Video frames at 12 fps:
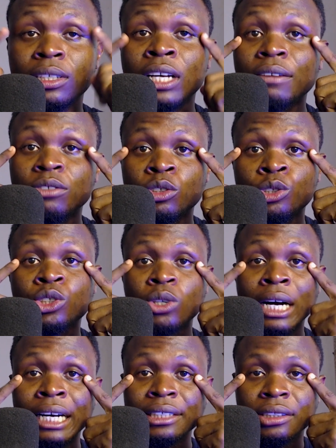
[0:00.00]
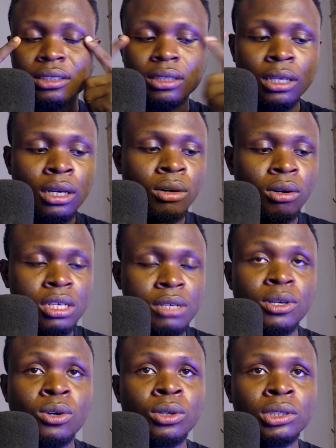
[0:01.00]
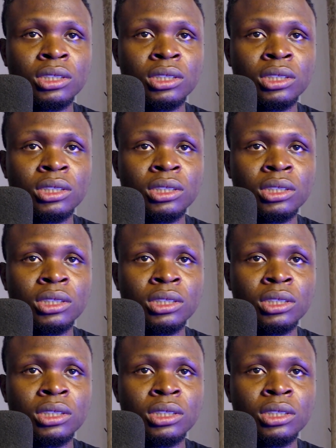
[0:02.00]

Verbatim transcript: You have to use your eyes, okay, because